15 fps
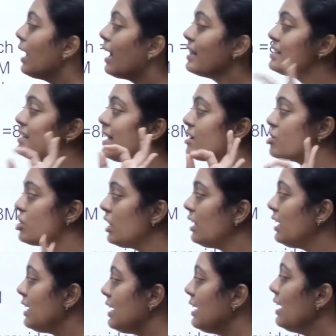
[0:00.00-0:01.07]
And section
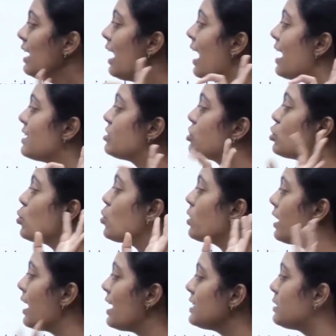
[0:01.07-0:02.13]
D has 2
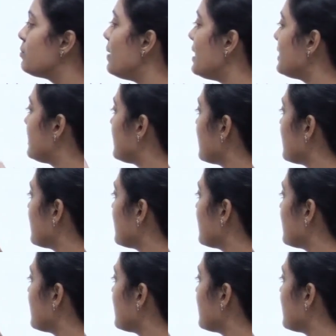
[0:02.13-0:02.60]
case-based